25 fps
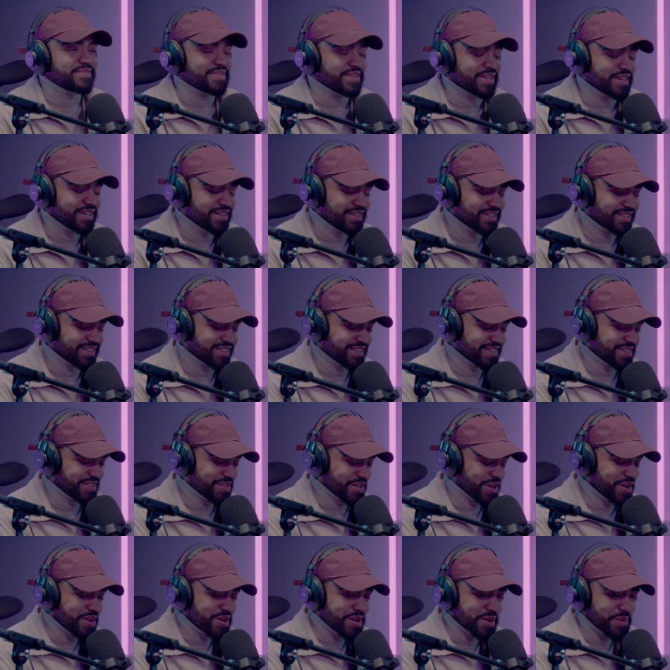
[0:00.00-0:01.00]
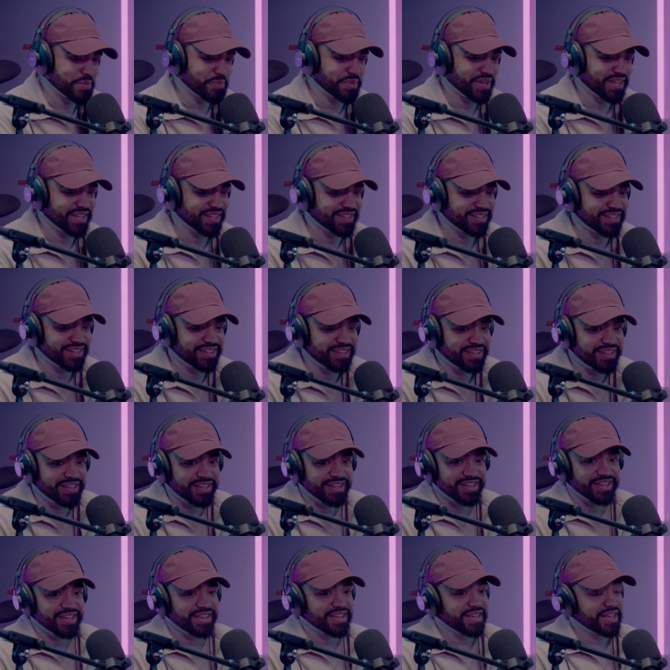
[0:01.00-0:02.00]
Yeah, no, I mean,
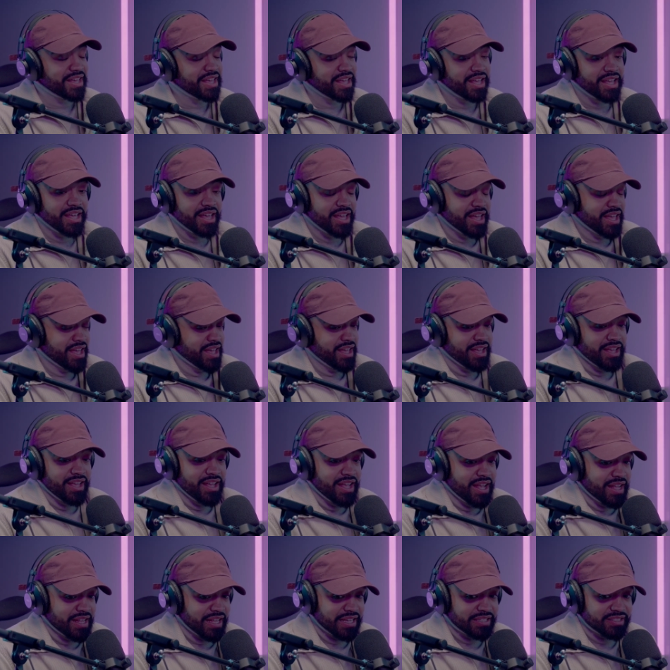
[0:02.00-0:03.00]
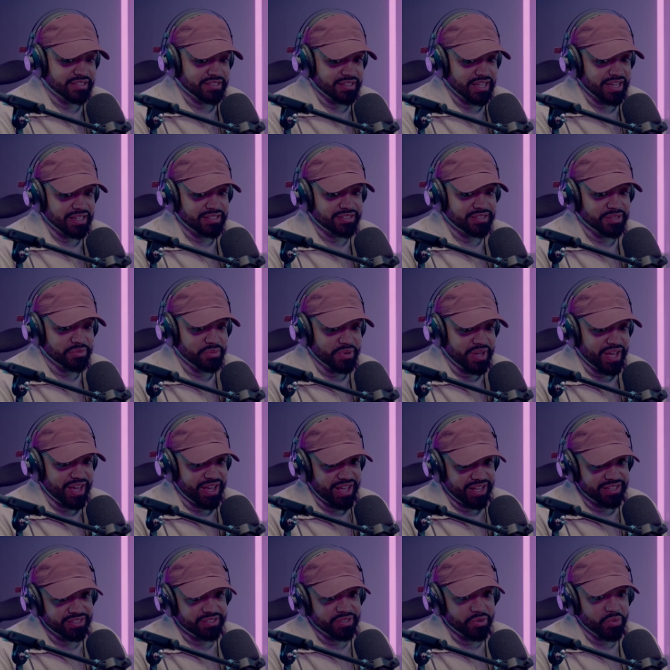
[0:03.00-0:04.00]
that's
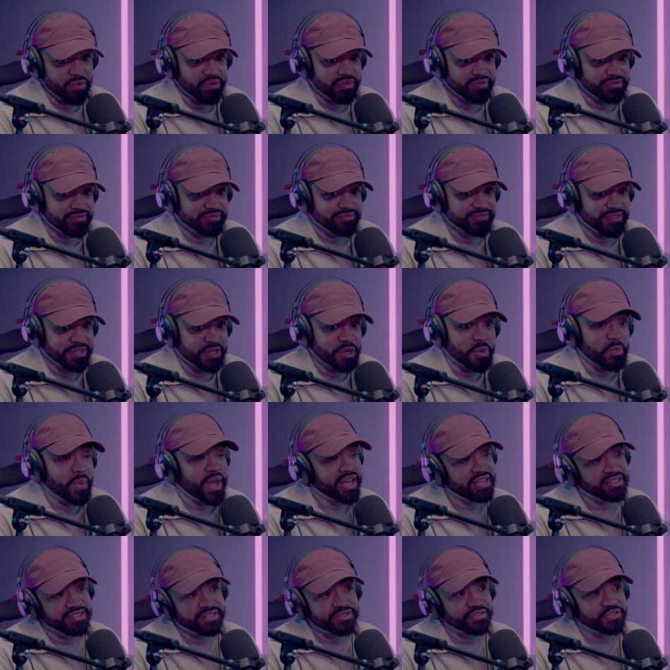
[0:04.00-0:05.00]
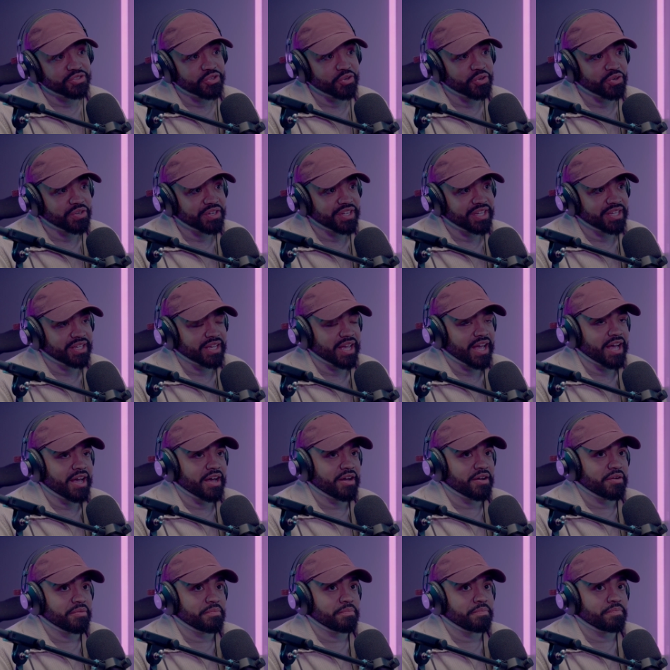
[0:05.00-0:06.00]
an amazing story.
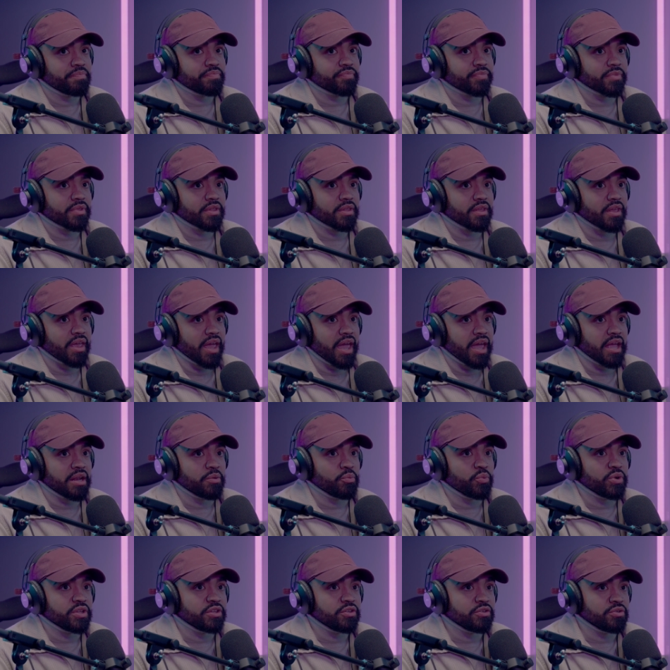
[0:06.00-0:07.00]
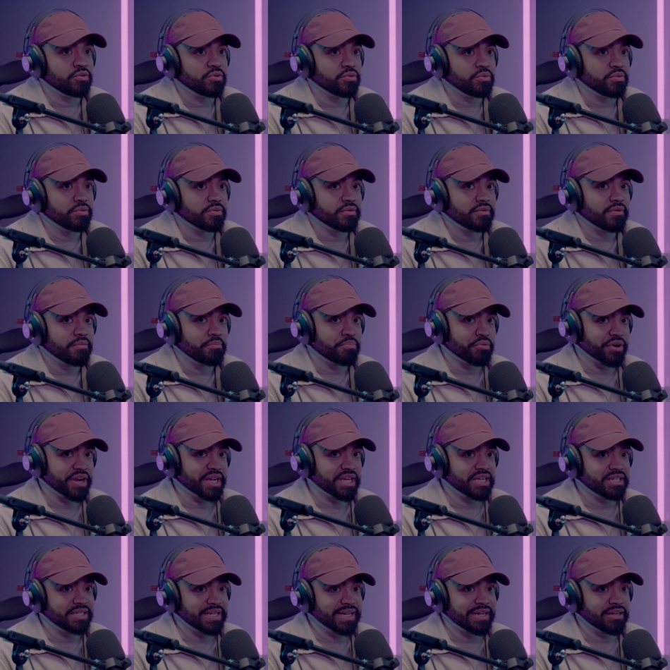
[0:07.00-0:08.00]
And when you
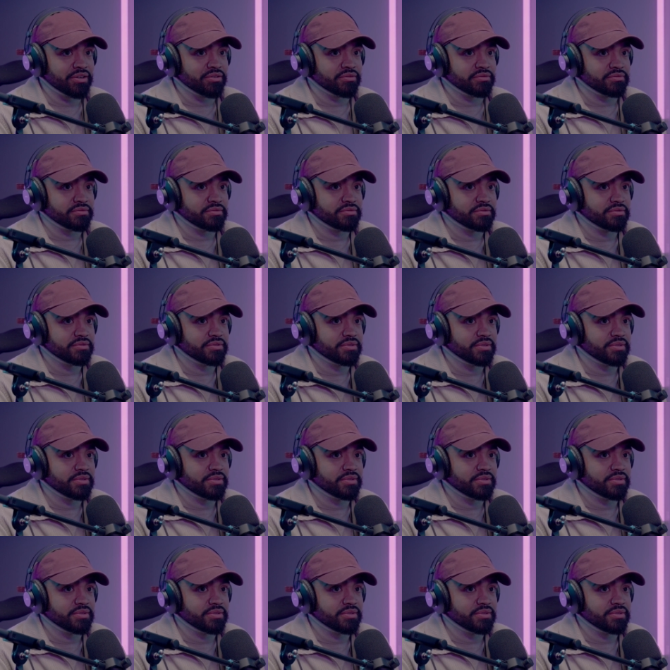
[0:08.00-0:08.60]
break it down,